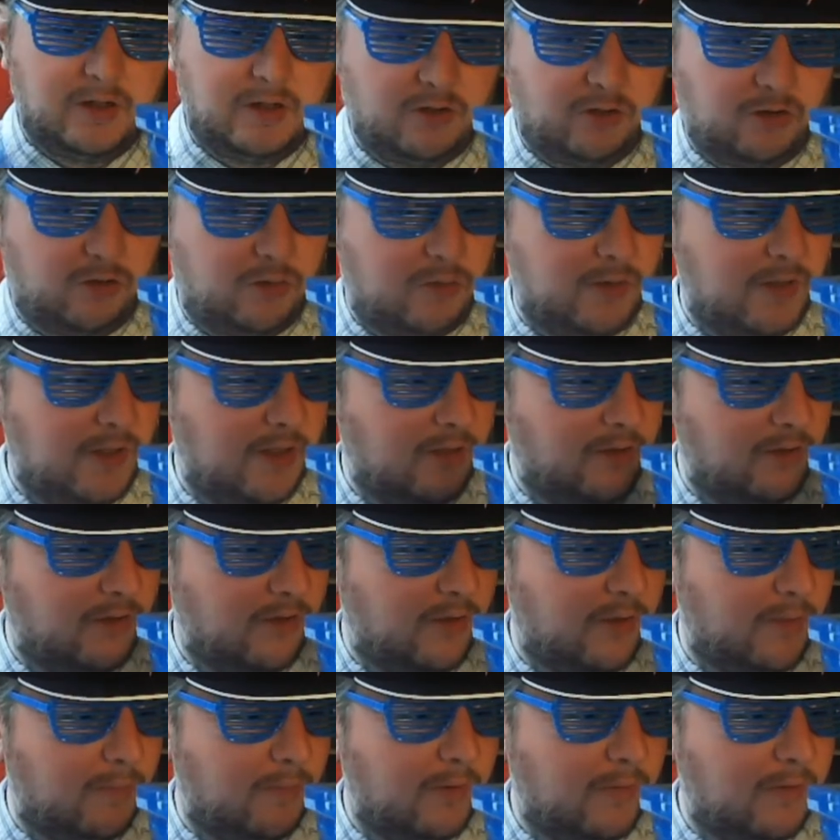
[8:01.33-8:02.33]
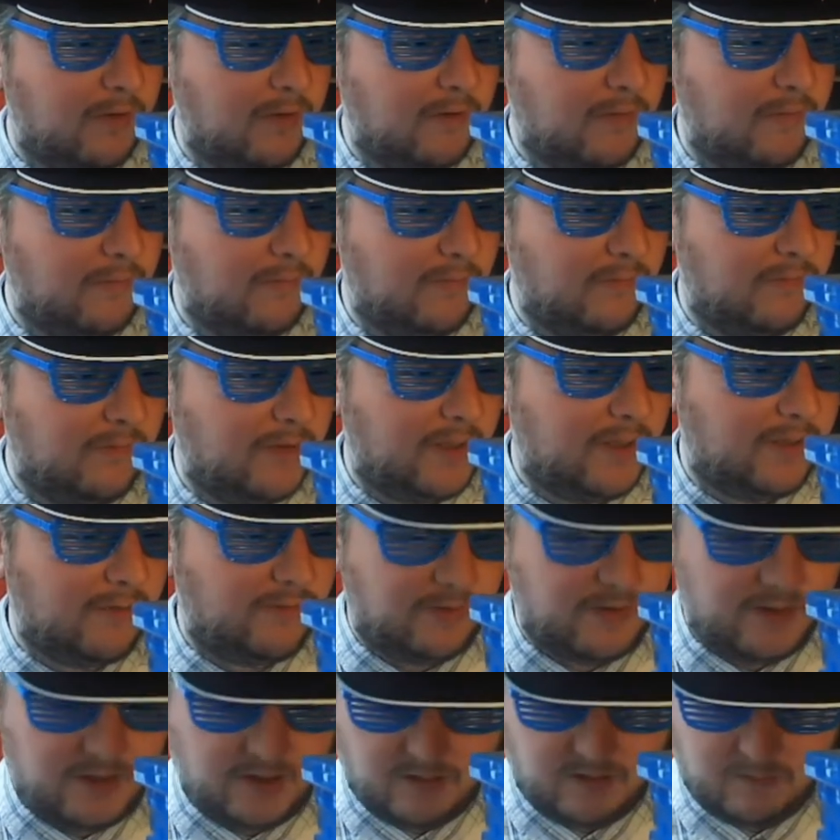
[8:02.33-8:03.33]
Australian zombie one. Very
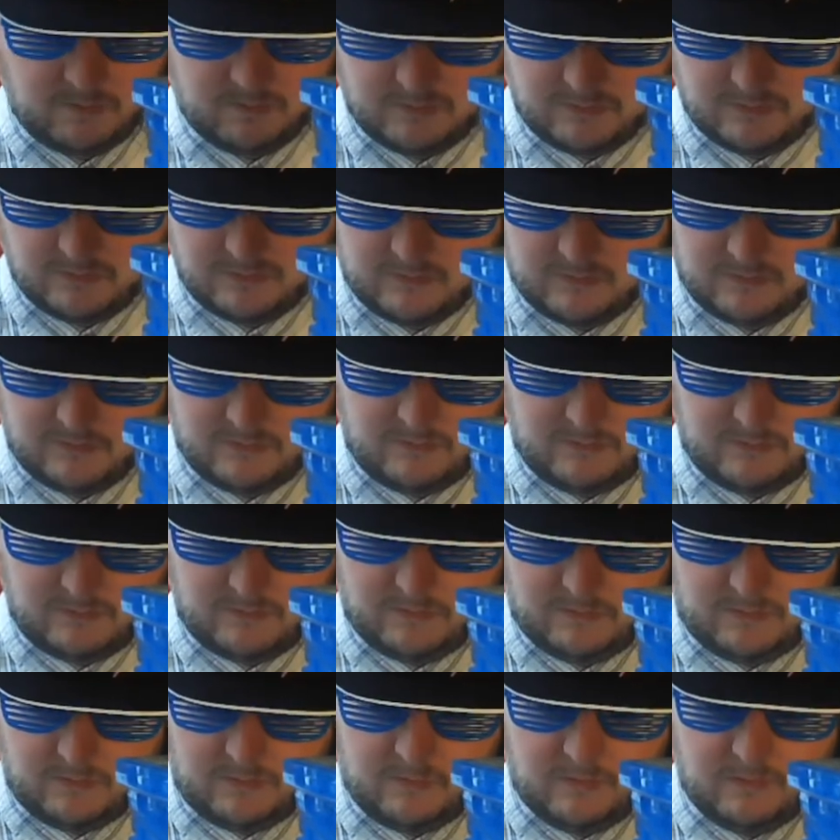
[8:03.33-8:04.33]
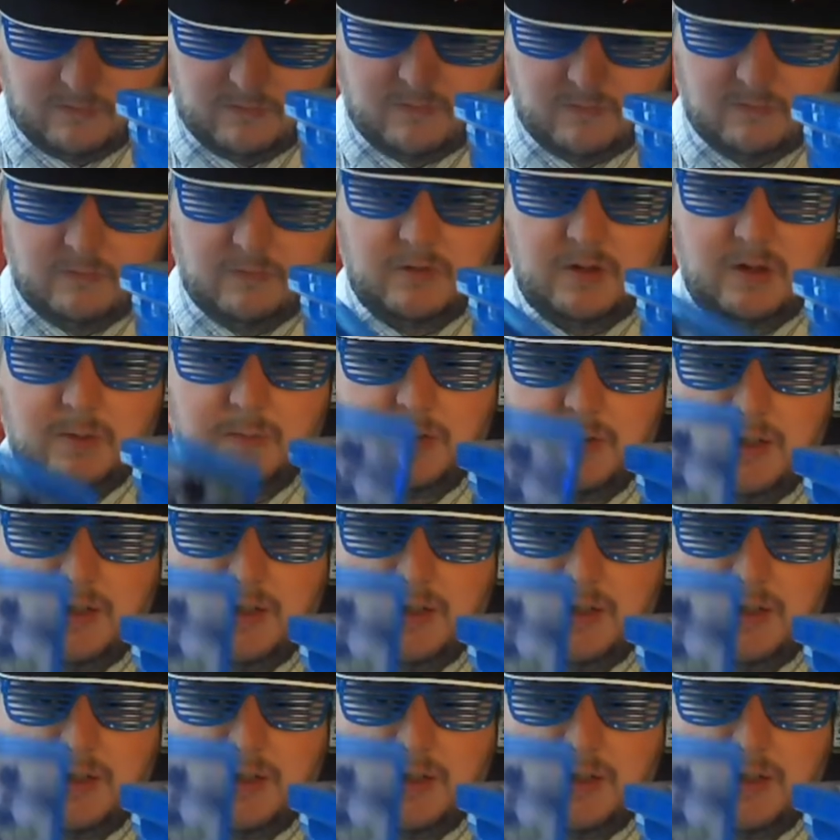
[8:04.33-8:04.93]
funny. Then we